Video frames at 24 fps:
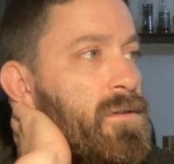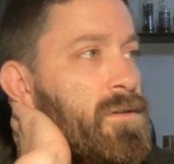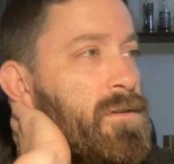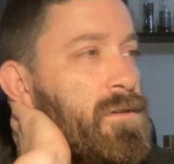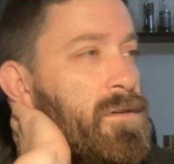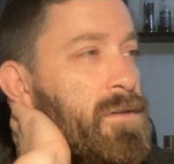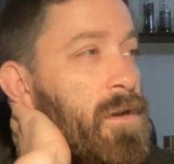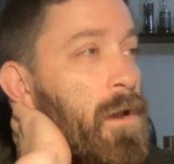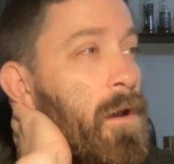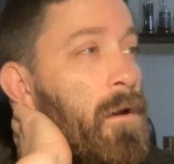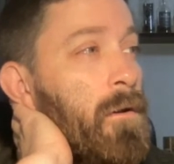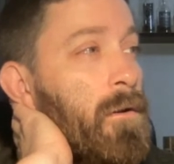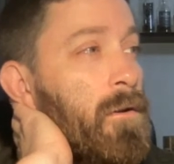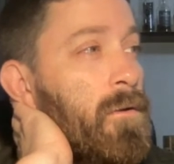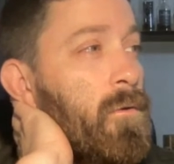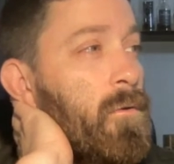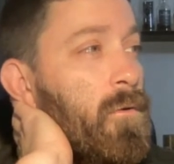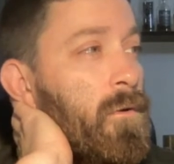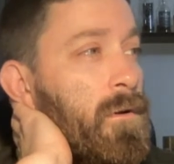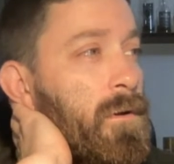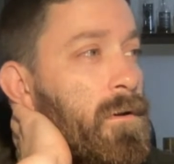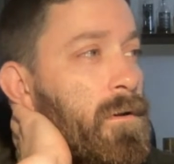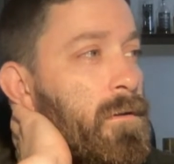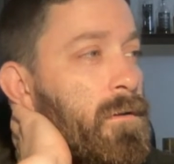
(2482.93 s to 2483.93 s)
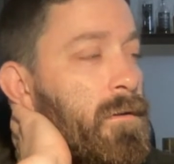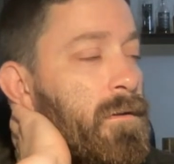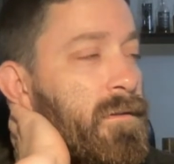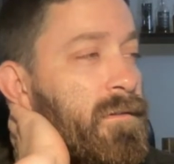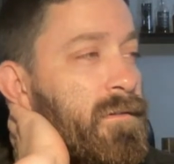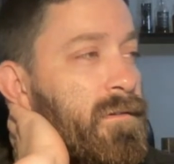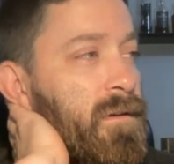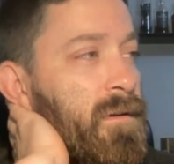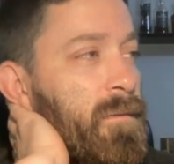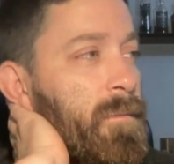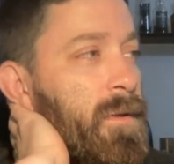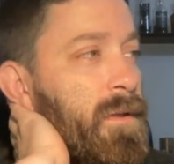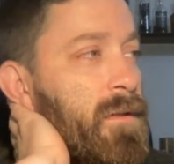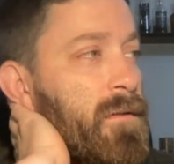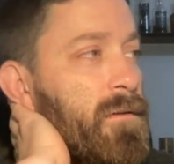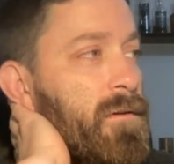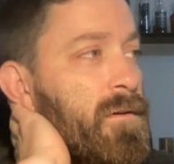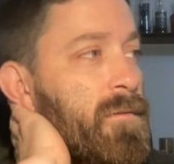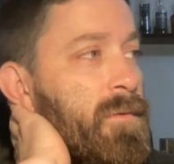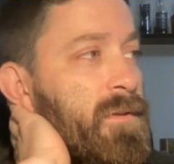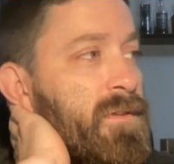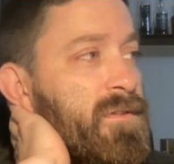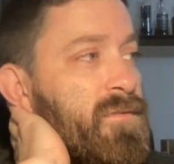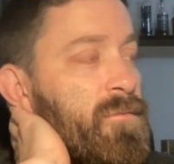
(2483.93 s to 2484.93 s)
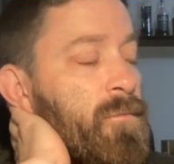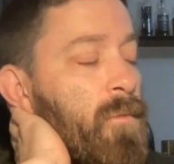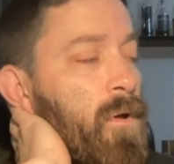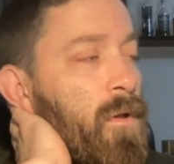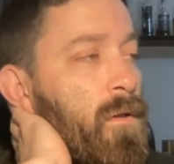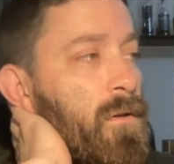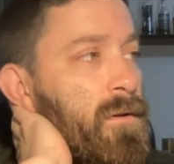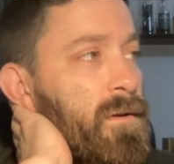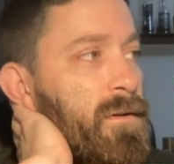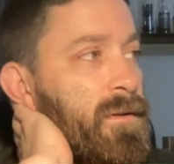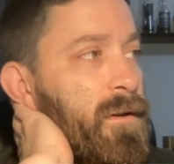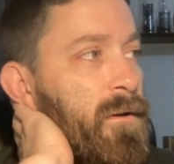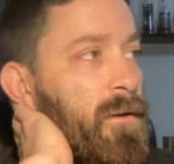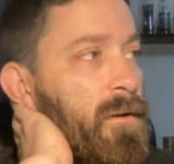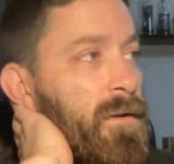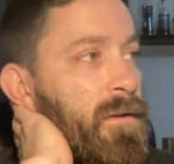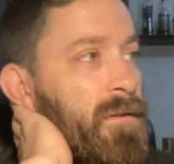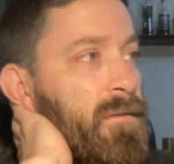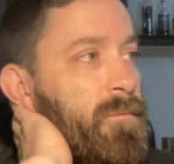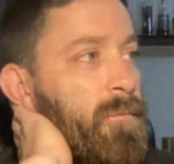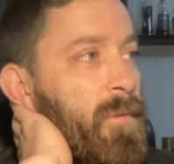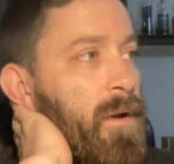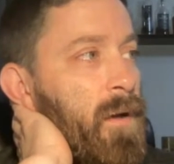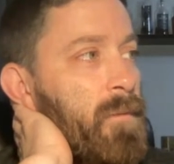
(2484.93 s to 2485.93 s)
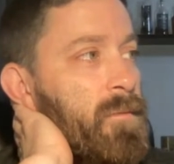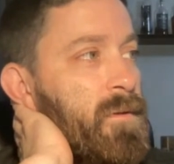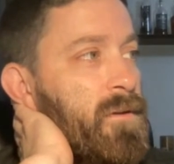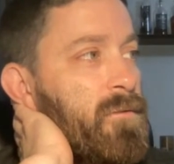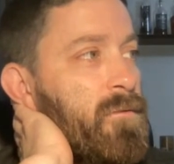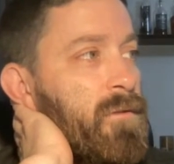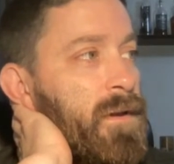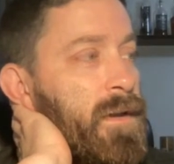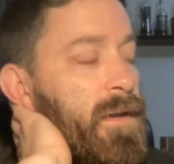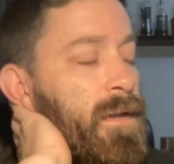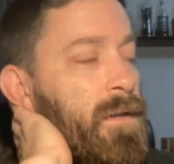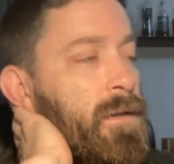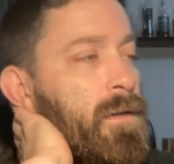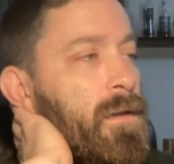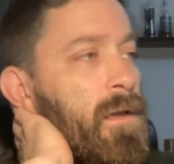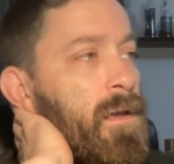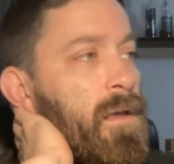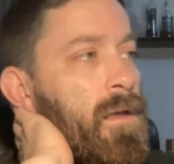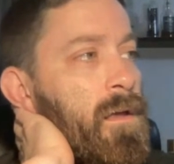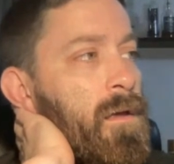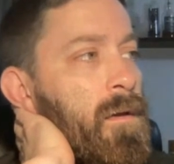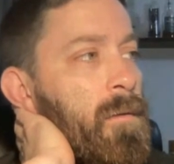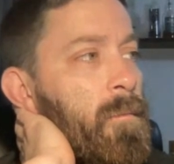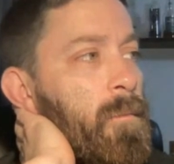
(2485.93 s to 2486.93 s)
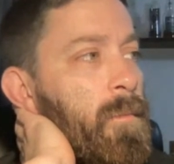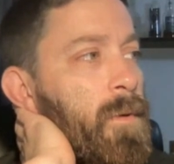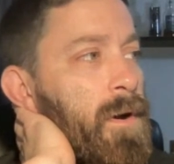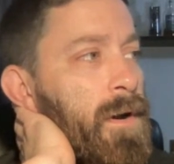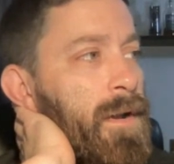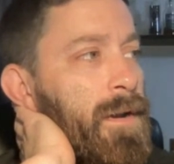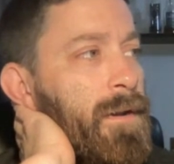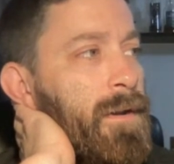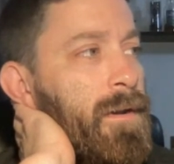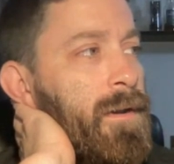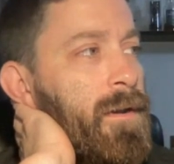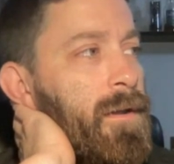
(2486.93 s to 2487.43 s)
Jared Gordon is going to be a little bit smaller in there against Bobby Green, but